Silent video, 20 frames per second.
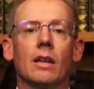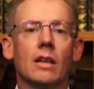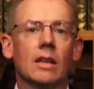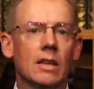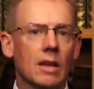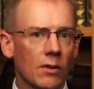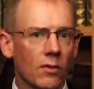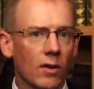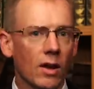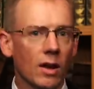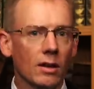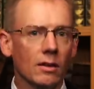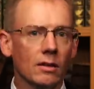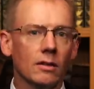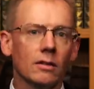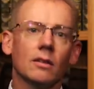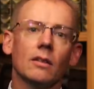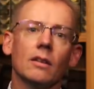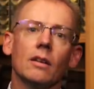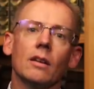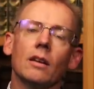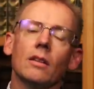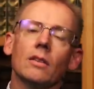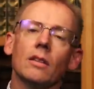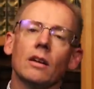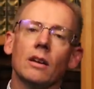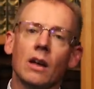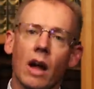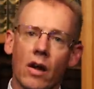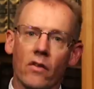giving
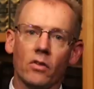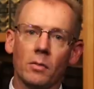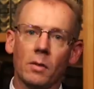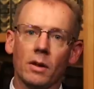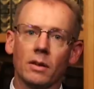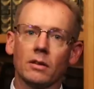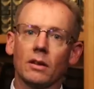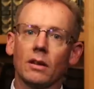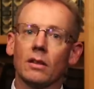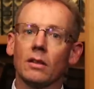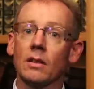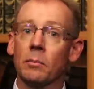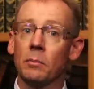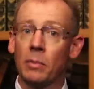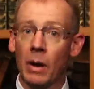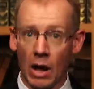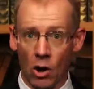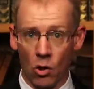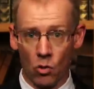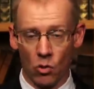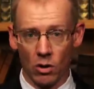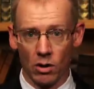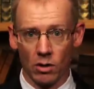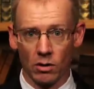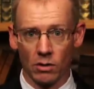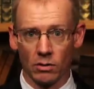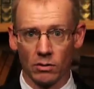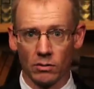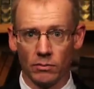the government the power